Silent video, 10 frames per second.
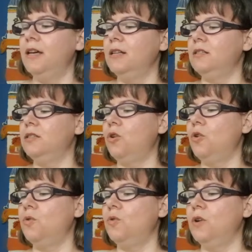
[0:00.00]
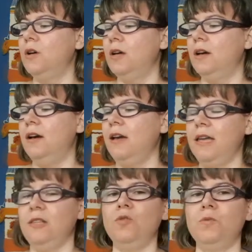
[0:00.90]
So
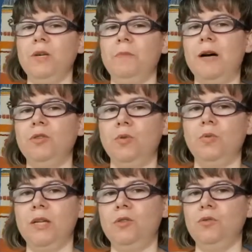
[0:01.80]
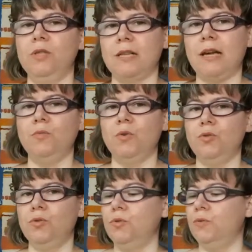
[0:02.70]
it took me about a week to decide what
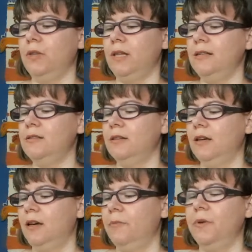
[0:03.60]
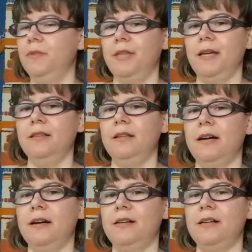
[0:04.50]
to do with that. But then
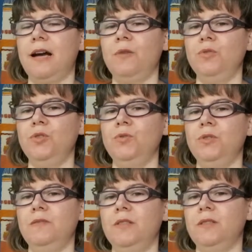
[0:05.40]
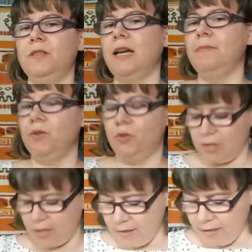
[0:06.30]
I wanted to give it a try,
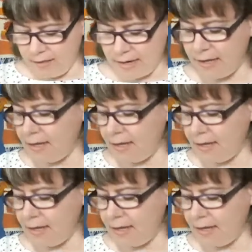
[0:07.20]
because I really like